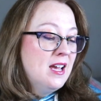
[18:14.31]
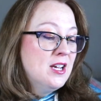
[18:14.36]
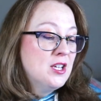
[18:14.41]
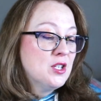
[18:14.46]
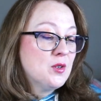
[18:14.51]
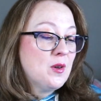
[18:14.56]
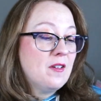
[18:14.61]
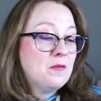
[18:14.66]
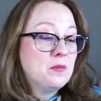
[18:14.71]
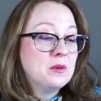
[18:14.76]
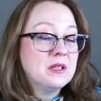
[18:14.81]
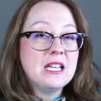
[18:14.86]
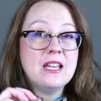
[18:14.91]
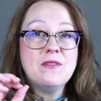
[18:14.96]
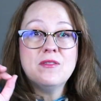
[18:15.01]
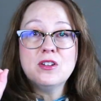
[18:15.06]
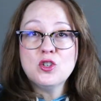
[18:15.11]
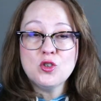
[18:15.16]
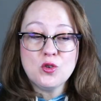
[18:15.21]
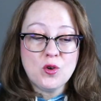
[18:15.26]
So we have
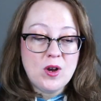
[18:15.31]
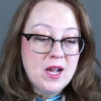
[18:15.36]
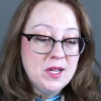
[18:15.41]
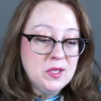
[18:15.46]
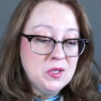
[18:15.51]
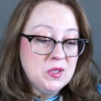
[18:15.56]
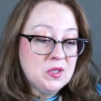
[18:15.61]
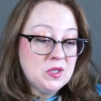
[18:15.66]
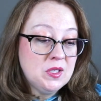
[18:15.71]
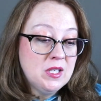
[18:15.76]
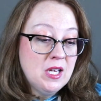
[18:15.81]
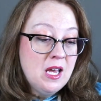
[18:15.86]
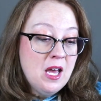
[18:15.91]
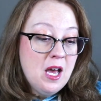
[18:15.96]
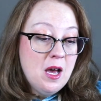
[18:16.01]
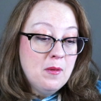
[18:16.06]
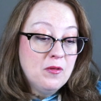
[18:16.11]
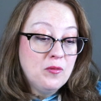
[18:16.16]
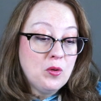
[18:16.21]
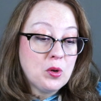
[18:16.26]
believe and trust.
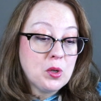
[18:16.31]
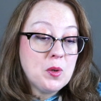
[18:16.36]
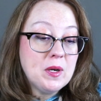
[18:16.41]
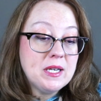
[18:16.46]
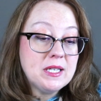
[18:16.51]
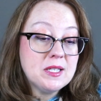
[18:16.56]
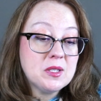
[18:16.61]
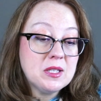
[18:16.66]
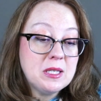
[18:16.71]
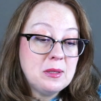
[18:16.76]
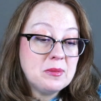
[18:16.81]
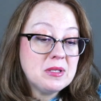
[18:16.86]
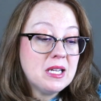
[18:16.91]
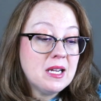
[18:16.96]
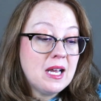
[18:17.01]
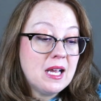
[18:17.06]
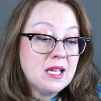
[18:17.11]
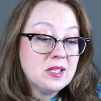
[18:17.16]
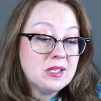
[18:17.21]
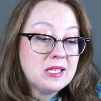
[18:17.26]
Before going to sleep
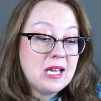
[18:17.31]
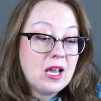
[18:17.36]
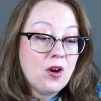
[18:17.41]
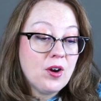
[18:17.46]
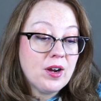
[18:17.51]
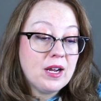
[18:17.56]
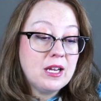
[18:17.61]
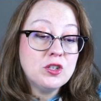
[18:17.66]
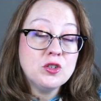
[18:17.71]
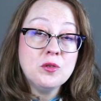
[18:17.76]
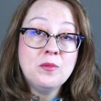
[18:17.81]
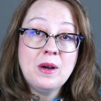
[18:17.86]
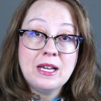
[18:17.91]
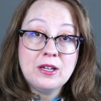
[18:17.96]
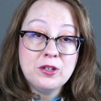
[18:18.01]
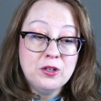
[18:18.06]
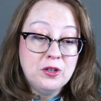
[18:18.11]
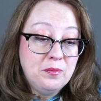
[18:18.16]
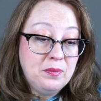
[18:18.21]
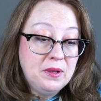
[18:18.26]
tonight, say, Archangel
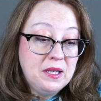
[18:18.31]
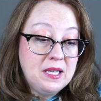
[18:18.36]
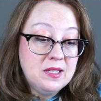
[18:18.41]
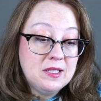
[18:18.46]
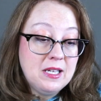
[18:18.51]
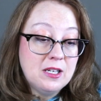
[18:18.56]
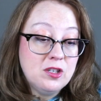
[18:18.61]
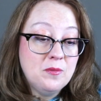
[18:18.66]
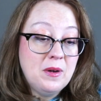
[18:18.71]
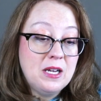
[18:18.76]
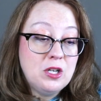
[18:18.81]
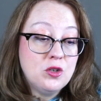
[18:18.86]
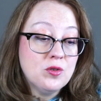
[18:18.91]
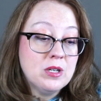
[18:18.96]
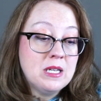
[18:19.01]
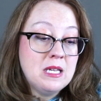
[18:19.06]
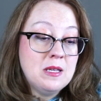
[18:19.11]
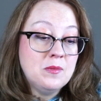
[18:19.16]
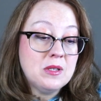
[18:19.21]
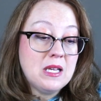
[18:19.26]
Michael, please enter my
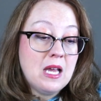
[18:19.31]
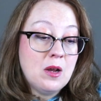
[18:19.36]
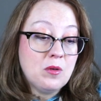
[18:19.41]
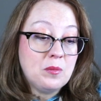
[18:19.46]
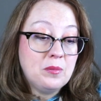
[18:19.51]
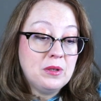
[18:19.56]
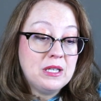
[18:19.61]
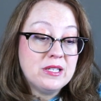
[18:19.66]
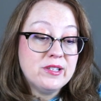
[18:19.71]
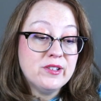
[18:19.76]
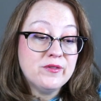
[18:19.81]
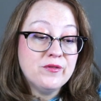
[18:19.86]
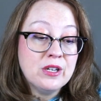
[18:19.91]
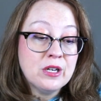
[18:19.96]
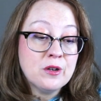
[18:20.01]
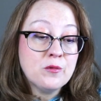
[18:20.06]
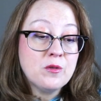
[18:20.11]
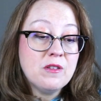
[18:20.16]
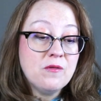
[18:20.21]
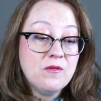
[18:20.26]
dreams and replace
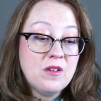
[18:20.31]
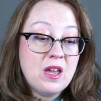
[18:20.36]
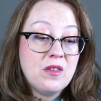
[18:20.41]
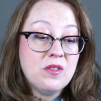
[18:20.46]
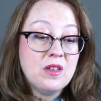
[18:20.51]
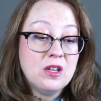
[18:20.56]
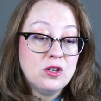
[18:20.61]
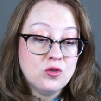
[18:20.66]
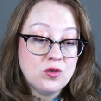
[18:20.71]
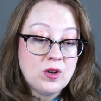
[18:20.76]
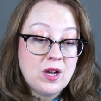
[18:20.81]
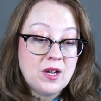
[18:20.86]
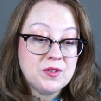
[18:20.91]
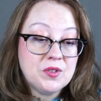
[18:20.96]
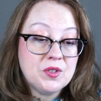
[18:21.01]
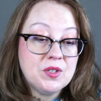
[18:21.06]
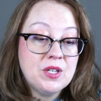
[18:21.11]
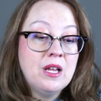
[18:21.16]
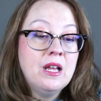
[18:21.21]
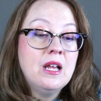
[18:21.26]
fear with faith and
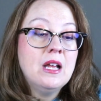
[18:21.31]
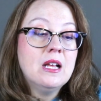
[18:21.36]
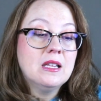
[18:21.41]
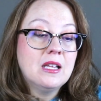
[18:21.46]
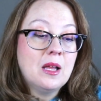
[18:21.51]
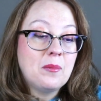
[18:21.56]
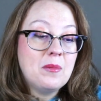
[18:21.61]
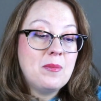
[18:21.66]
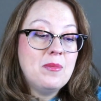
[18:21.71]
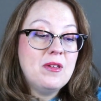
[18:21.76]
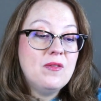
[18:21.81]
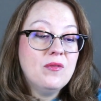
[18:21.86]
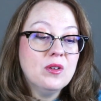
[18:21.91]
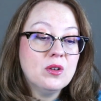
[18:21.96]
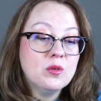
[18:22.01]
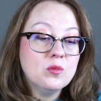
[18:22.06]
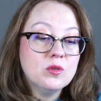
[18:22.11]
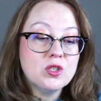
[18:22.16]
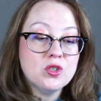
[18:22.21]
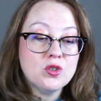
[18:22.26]
trust. Let me be
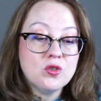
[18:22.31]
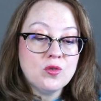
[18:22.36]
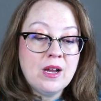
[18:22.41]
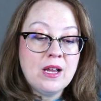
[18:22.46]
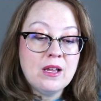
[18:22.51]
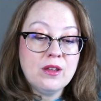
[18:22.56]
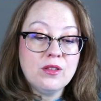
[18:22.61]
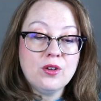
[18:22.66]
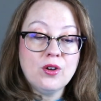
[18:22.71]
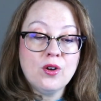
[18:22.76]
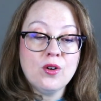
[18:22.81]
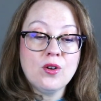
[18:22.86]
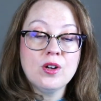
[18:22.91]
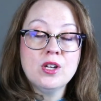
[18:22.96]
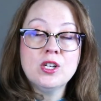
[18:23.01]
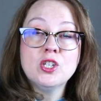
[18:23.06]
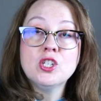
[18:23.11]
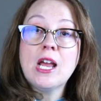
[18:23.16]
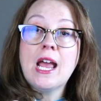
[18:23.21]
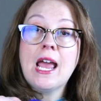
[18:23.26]
filled with strength,
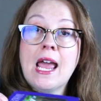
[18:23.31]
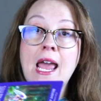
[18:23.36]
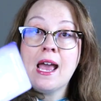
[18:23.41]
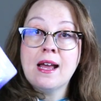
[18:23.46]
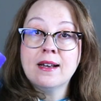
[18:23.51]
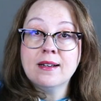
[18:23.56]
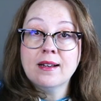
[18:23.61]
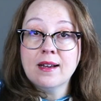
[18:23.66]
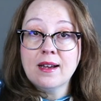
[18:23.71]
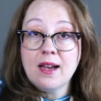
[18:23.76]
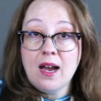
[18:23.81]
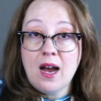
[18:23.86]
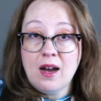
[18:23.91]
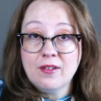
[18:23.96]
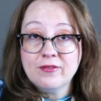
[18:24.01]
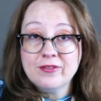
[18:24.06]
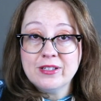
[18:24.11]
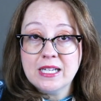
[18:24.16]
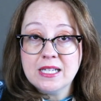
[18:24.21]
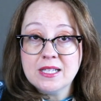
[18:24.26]
courage, and
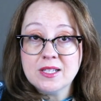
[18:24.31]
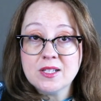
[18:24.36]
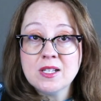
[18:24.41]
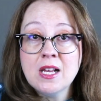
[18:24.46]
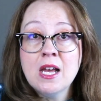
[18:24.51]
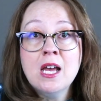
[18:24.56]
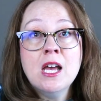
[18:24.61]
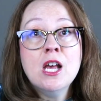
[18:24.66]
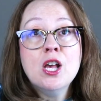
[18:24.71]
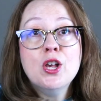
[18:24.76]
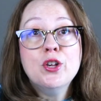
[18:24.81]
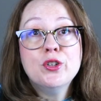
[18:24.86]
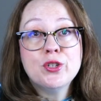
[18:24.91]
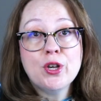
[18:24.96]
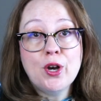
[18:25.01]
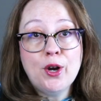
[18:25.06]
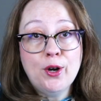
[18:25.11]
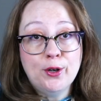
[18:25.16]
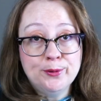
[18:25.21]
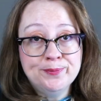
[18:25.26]
confidence.
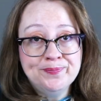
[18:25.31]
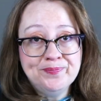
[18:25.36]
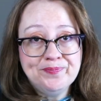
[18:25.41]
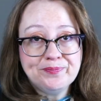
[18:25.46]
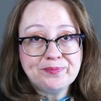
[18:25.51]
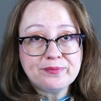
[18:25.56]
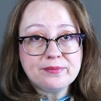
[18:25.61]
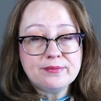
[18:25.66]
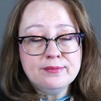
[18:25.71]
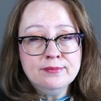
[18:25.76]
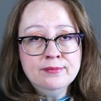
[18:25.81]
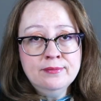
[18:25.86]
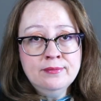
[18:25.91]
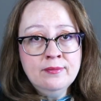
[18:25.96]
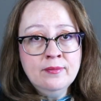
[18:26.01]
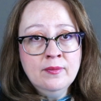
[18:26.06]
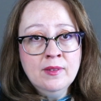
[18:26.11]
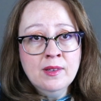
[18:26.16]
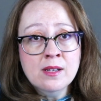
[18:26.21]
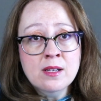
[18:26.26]
So
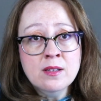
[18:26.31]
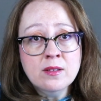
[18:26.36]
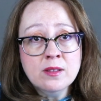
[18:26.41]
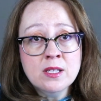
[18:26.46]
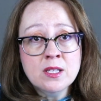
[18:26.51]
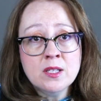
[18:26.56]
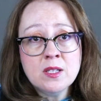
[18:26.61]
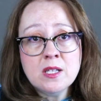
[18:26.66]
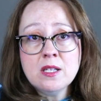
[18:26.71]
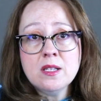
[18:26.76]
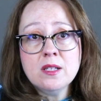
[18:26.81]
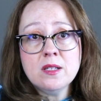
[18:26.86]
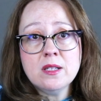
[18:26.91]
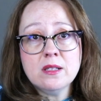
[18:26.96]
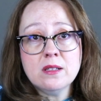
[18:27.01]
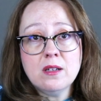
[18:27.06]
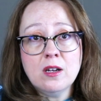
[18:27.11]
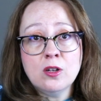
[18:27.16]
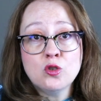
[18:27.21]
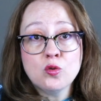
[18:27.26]
this
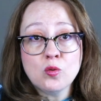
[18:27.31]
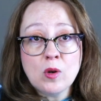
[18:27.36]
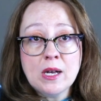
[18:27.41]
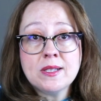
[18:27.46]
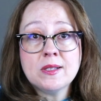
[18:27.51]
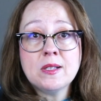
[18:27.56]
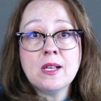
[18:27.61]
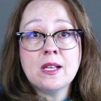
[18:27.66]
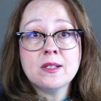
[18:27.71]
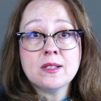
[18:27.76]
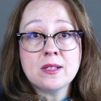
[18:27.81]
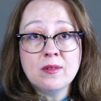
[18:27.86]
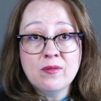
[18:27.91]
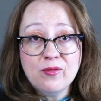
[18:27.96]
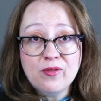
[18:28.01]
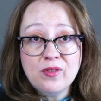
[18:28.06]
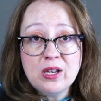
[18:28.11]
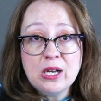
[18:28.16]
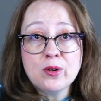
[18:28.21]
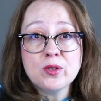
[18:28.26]
is addressing some
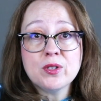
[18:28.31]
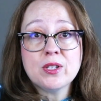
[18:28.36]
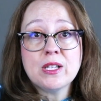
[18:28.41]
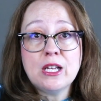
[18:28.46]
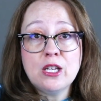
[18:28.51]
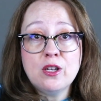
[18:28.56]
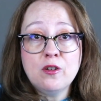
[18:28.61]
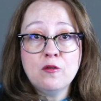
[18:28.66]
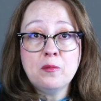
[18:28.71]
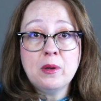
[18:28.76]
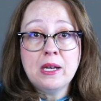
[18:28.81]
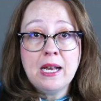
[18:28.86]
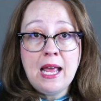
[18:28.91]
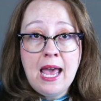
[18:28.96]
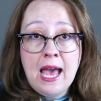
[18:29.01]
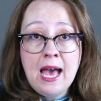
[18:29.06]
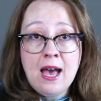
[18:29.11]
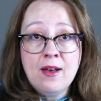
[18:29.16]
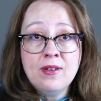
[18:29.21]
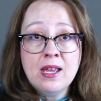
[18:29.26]
fears that you've been
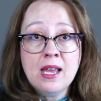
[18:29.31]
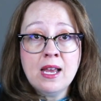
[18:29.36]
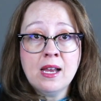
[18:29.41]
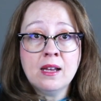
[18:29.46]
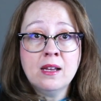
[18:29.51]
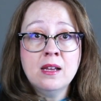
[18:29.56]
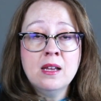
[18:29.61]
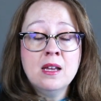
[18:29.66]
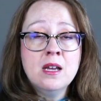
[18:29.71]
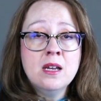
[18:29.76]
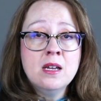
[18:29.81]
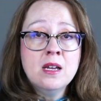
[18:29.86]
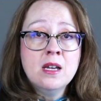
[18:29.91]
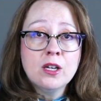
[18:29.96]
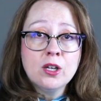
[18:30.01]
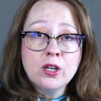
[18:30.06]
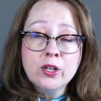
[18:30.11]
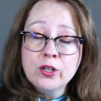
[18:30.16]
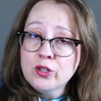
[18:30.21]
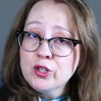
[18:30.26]
having,
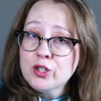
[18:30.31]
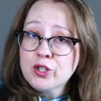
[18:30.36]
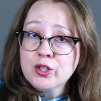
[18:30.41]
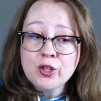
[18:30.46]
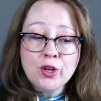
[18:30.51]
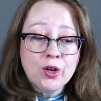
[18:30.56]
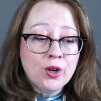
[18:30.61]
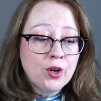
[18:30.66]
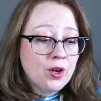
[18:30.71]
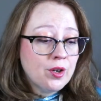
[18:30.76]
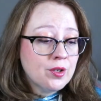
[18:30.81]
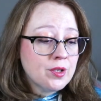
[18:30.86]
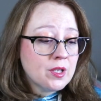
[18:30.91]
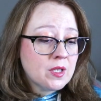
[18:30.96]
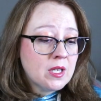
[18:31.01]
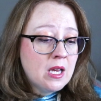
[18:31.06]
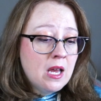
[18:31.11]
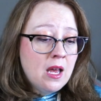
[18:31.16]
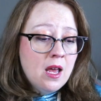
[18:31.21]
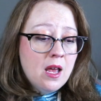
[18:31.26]

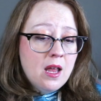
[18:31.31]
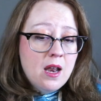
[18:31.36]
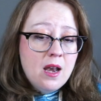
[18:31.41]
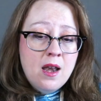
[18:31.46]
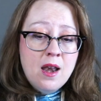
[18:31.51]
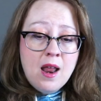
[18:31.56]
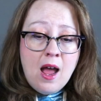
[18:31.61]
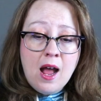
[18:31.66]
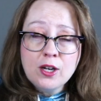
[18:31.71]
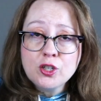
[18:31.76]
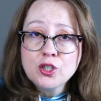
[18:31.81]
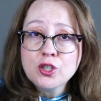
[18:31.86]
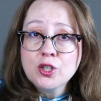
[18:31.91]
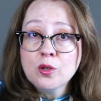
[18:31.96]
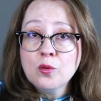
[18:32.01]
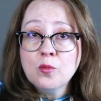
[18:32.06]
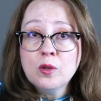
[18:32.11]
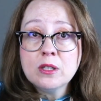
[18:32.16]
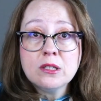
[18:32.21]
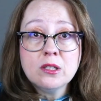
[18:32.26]
concerns, not
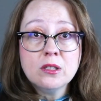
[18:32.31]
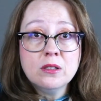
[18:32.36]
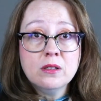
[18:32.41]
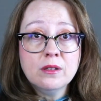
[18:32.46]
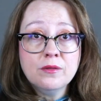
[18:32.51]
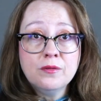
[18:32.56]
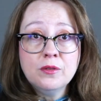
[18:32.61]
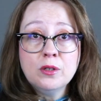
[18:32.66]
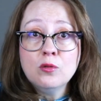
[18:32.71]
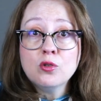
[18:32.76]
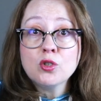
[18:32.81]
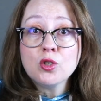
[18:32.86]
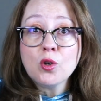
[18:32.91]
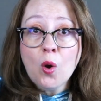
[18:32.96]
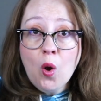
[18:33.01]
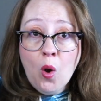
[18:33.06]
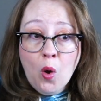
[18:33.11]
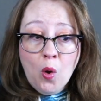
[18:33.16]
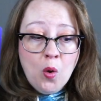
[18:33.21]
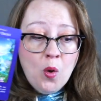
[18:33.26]
sure what the future
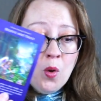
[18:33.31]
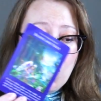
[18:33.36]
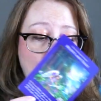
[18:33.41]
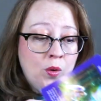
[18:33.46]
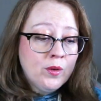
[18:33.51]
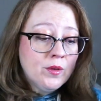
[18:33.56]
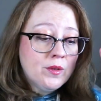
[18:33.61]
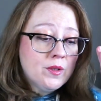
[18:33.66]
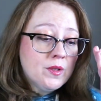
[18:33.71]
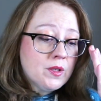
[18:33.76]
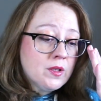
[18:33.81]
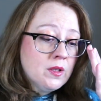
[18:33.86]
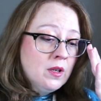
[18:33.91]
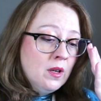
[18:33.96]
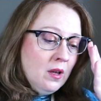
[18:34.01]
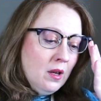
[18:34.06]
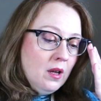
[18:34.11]
holds.